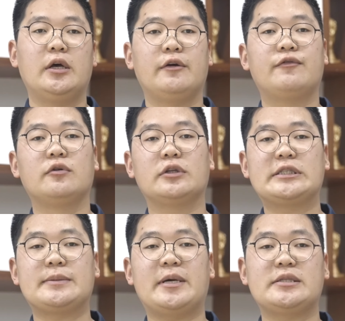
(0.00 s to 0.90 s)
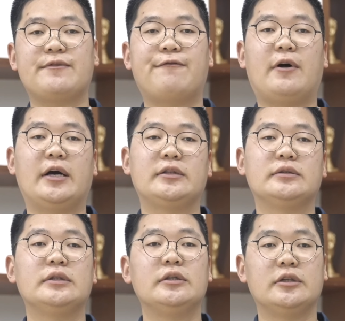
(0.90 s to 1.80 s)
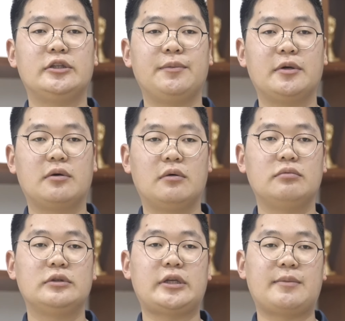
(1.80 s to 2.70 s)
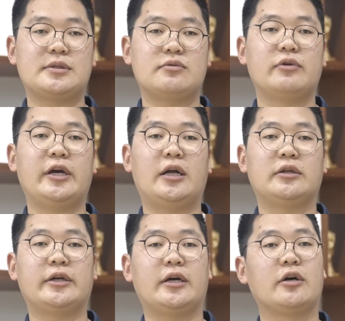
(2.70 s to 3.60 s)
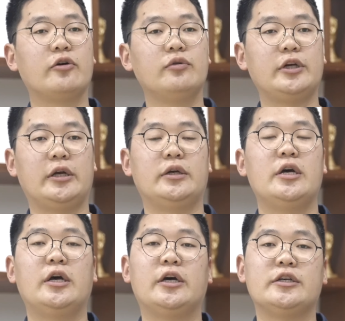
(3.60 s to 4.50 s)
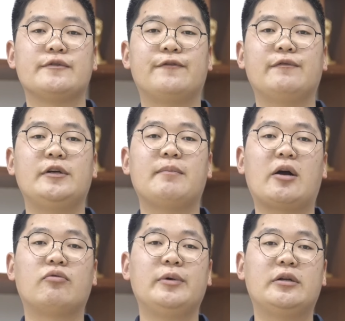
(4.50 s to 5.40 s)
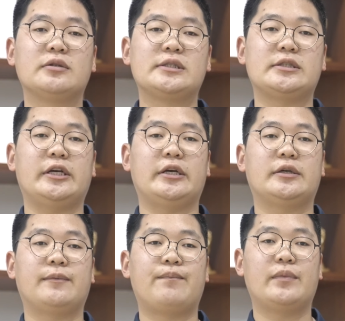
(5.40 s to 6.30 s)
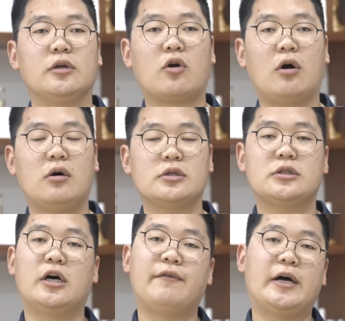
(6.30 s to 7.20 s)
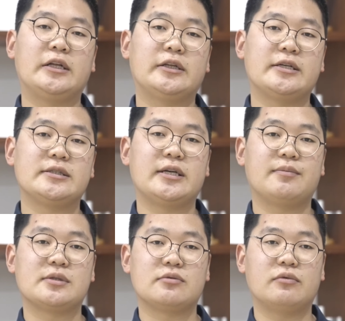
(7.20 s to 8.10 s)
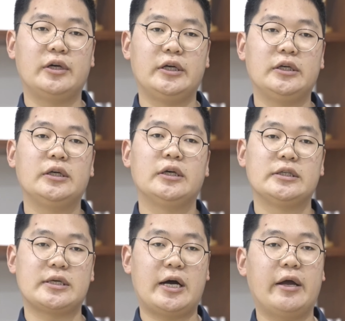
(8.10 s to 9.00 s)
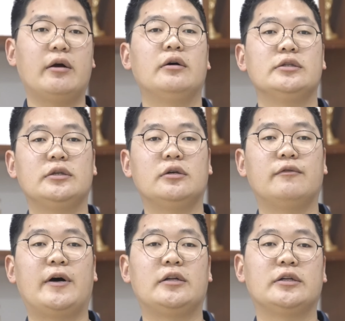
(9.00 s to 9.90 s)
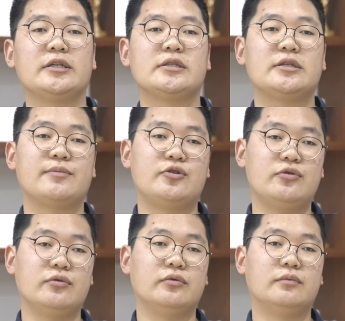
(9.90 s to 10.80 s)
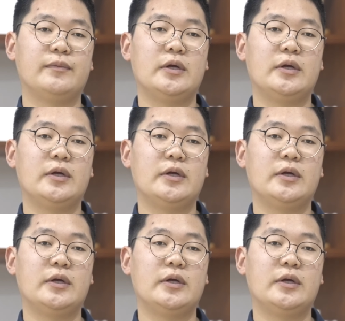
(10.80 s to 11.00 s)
If not specified, the typical type III anodized coating is 50 micrometers thick. The cost of anodized type III is higher than of anodized type II